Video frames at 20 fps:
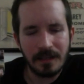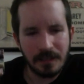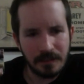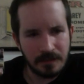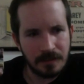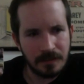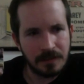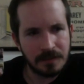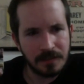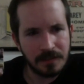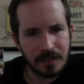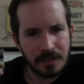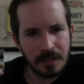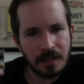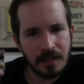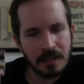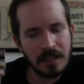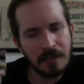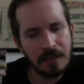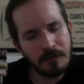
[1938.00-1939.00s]
The
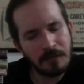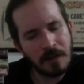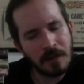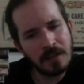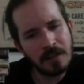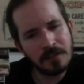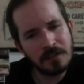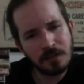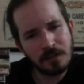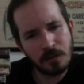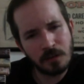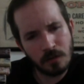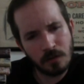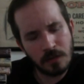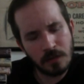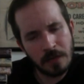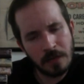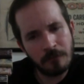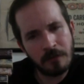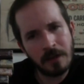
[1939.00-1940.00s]
scene, he finds the
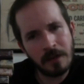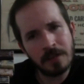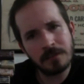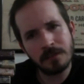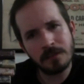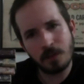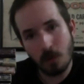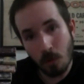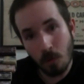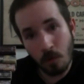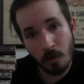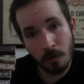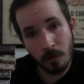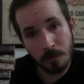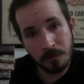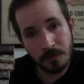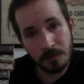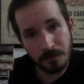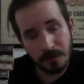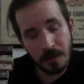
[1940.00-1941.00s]

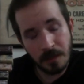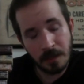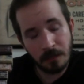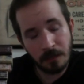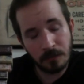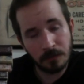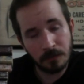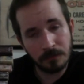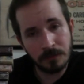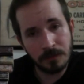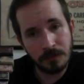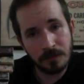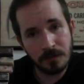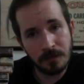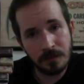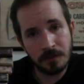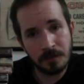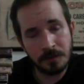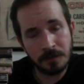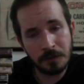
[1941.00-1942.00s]
corpse,
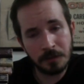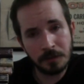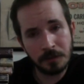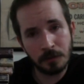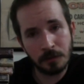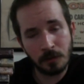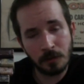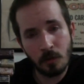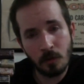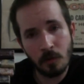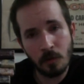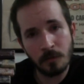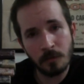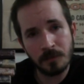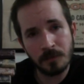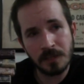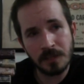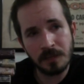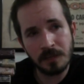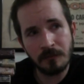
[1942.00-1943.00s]
the titular
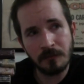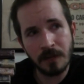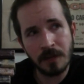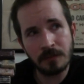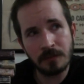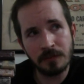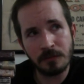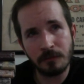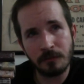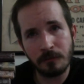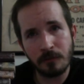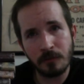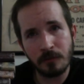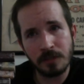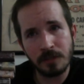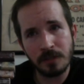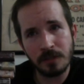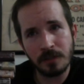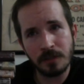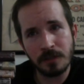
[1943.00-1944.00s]
corpse. He finds her
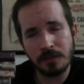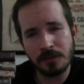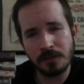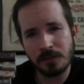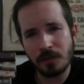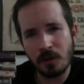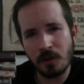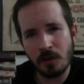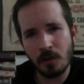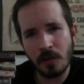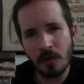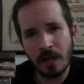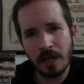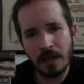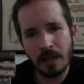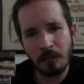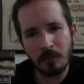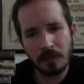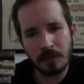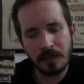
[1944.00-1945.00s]
frozen in the snow, and
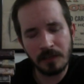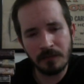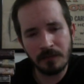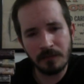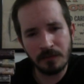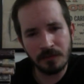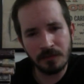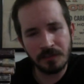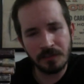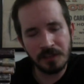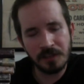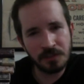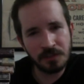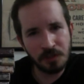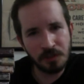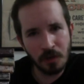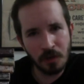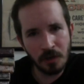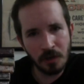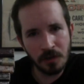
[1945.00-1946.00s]
I believe there's
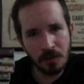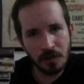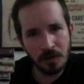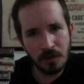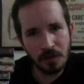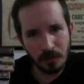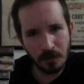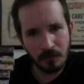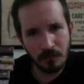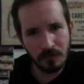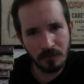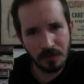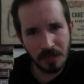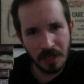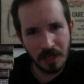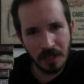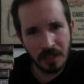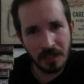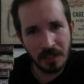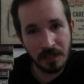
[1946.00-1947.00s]
discharge on her
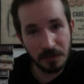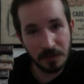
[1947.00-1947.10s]
vagina, and it's